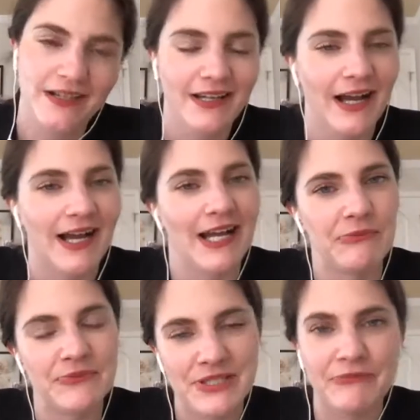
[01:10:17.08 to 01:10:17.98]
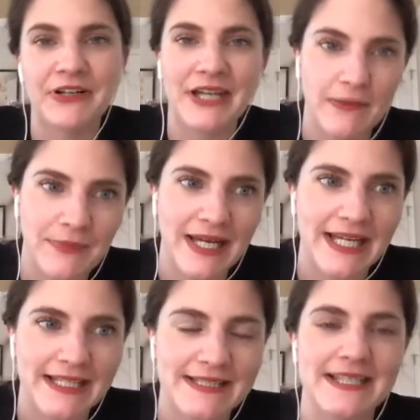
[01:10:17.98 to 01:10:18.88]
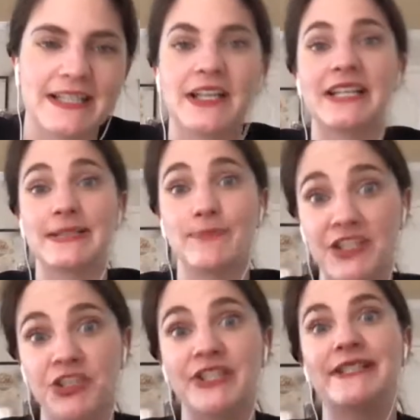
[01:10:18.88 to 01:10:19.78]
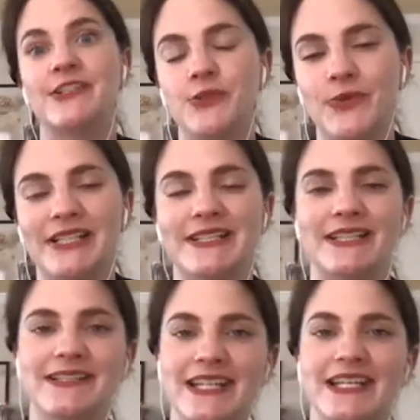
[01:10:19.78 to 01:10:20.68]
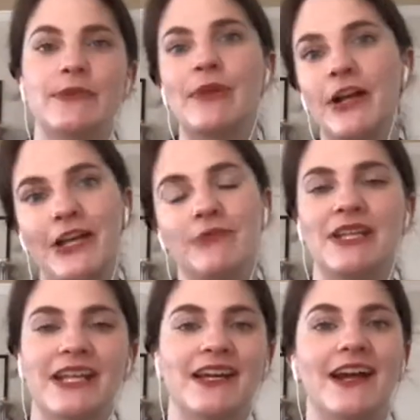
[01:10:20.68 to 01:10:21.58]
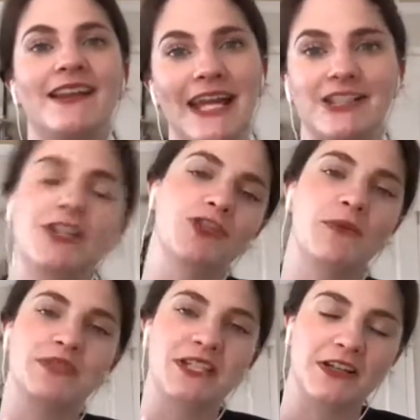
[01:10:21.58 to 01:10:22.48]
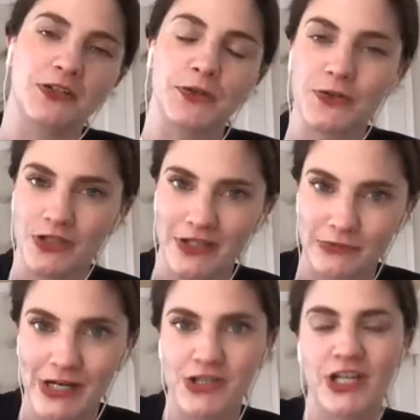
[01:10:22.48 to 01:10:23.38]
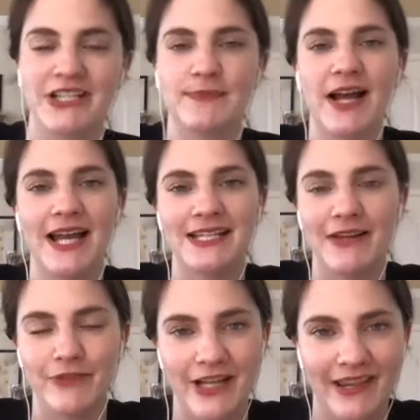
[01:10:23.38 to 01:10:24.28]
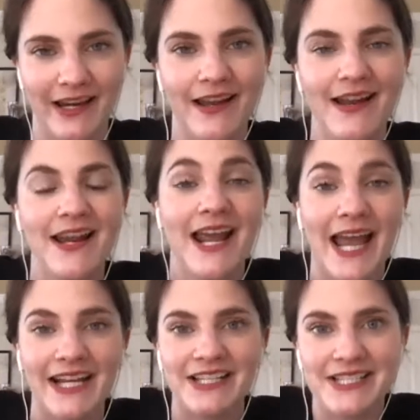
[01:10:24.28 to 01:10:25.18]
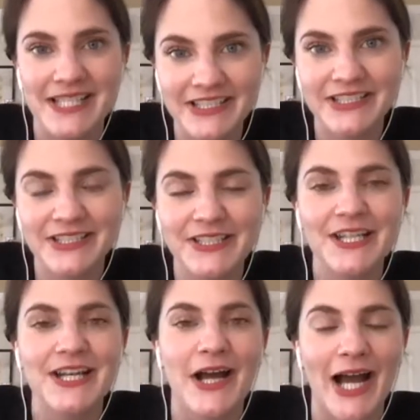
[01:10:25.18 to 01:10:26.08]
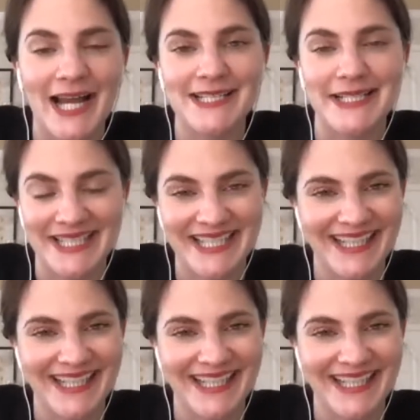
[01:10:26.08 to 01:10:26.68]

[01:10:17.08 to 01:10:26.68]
um, different campaigns and especially since 2016 the american media like to jump to the conclusion that russia is behind everything and until i see